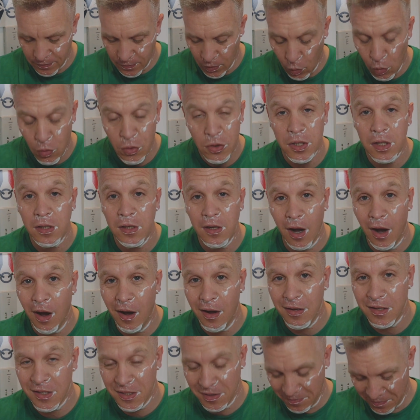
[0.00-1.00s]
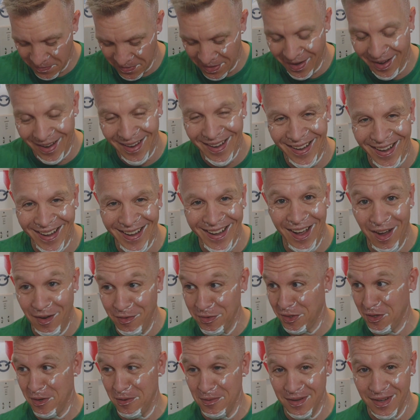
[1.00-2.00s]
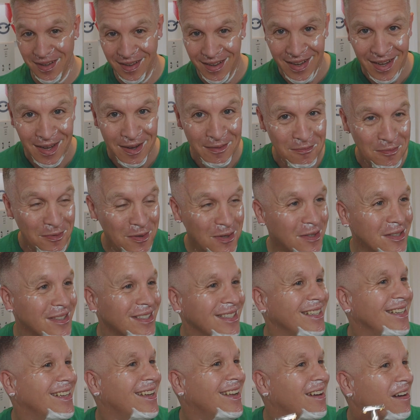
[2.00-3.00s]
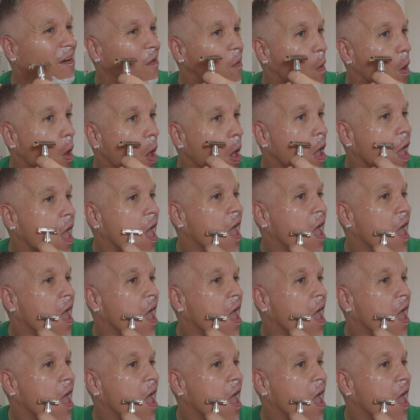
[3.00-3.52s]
Horse and cart. I was like, bloody hell.